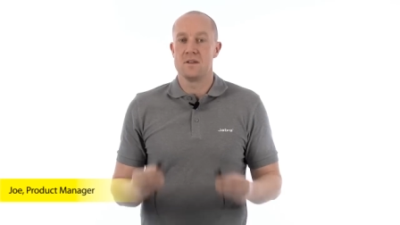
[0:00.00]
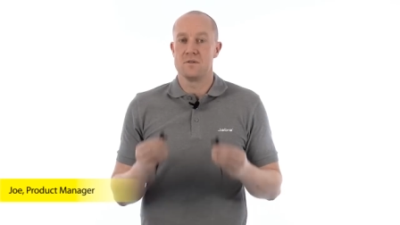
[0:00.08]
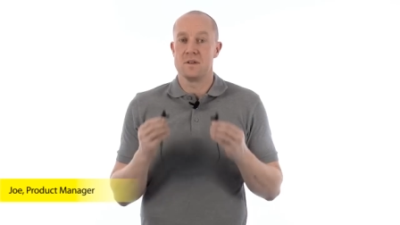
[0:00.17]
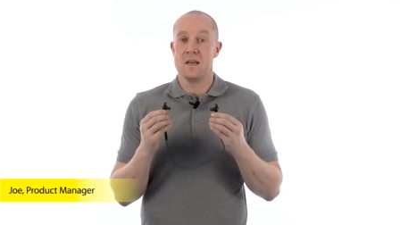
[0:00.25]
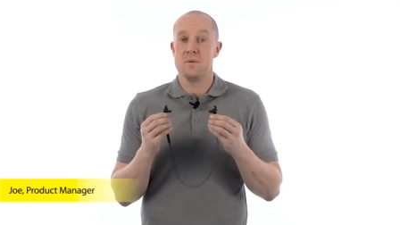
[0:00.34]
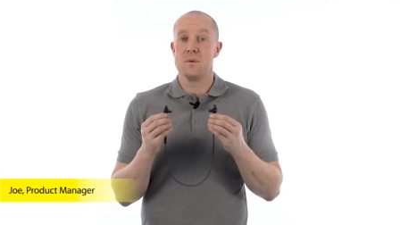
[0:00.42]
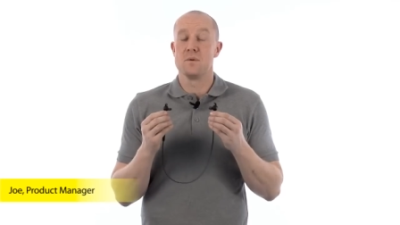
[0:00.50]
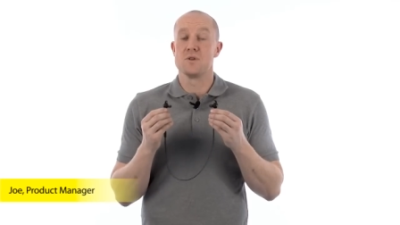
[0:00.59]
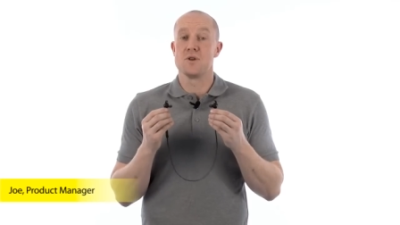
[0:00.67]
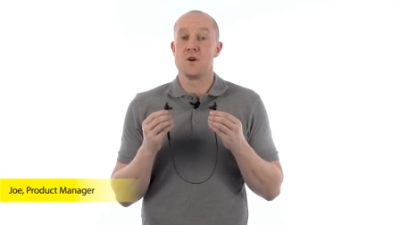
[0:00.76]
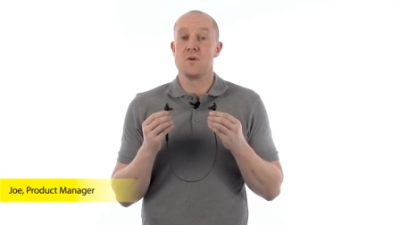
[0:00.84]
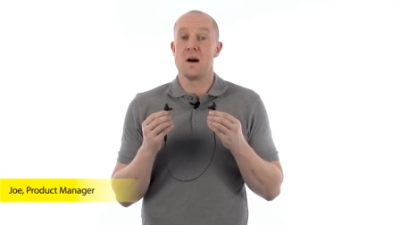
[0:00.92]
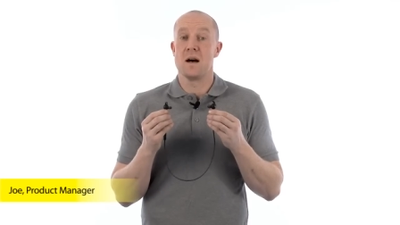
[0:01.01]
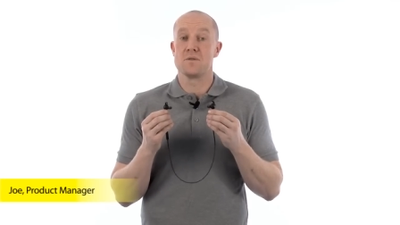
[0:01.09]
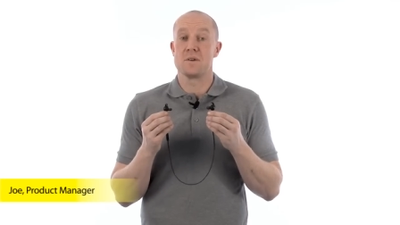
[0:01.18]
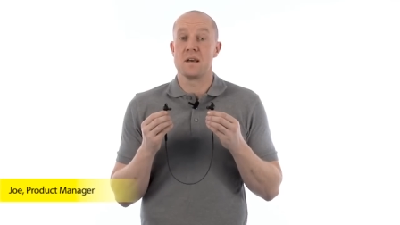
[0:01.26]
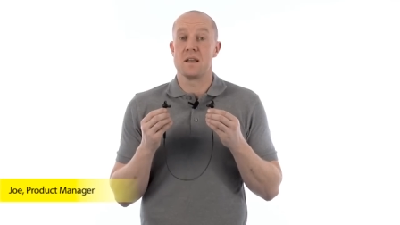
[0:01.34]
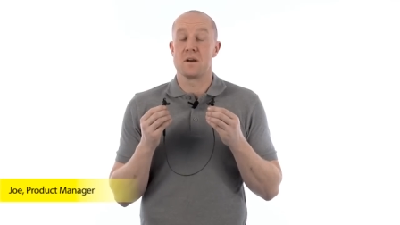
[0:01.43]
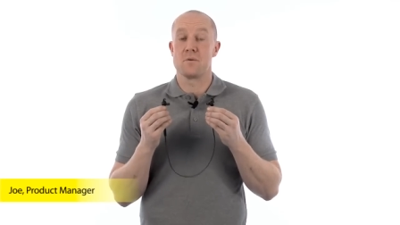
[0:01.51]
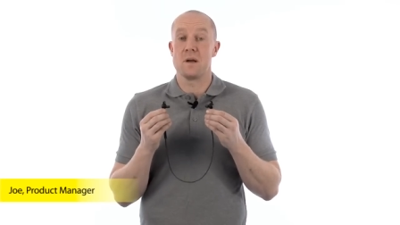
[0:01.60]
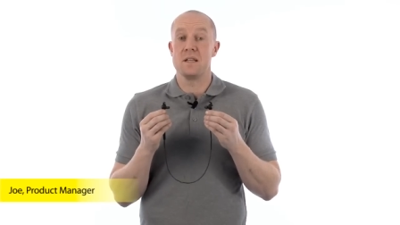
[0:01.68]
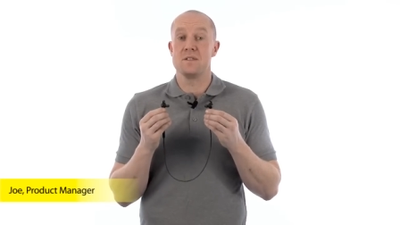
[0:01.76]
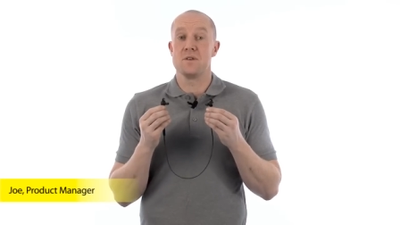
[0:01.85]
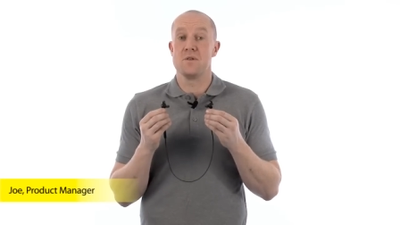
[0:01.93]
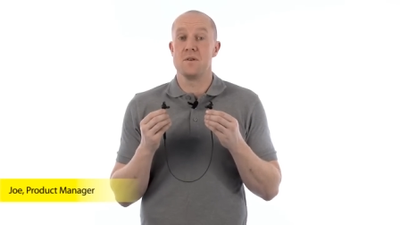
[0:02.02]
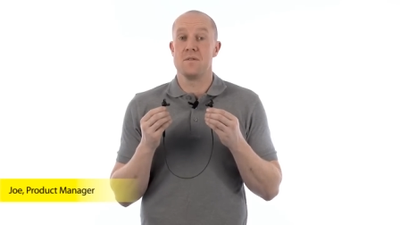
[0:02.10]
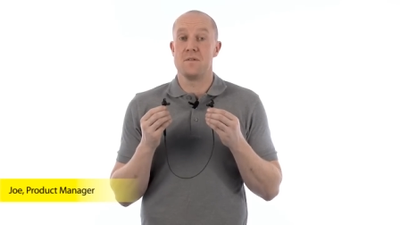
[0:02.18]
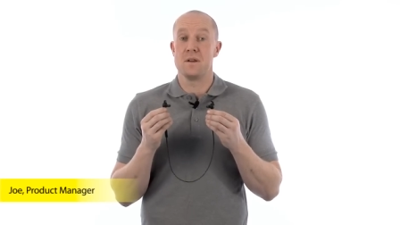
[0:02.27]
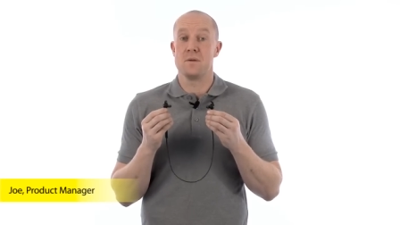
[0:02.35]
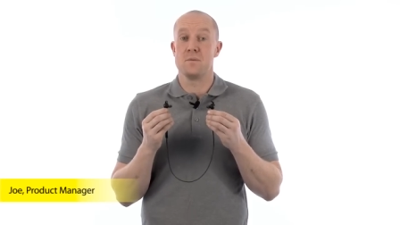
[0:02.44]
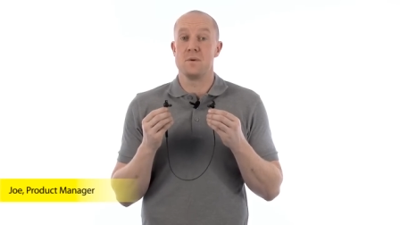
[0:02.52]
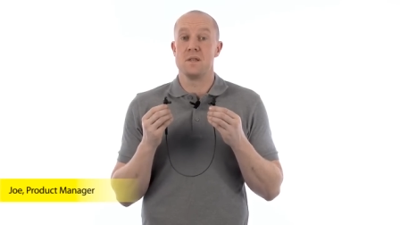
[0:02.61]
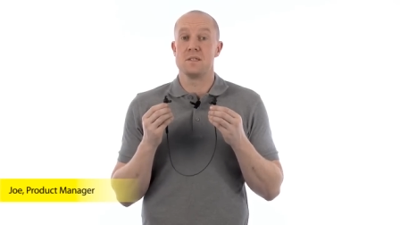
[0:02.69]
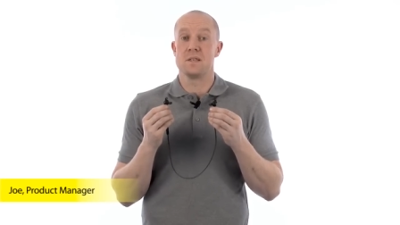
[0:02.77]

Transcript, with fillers: today we will show you how to get a great secure fit with the